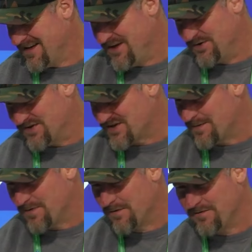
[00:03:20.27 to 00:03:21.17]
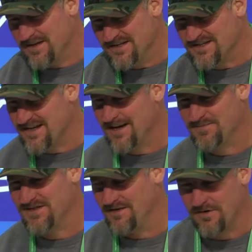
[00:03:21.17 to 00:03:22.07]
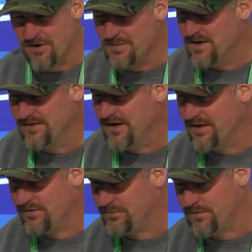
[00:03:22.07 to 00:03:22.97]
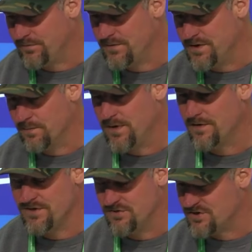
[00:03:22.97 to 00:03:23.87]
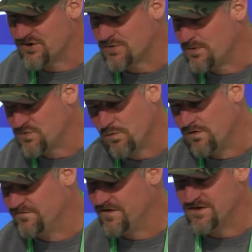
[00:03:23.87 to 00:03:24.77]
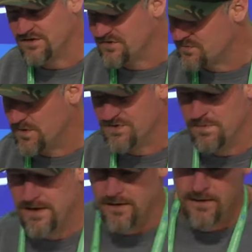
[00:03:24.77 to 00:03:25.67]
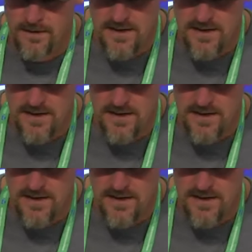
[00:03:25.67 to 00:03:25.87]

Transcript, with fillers: you can skip over these steps that have already been done through a three-year period, and you're just so much more efficient, so much better.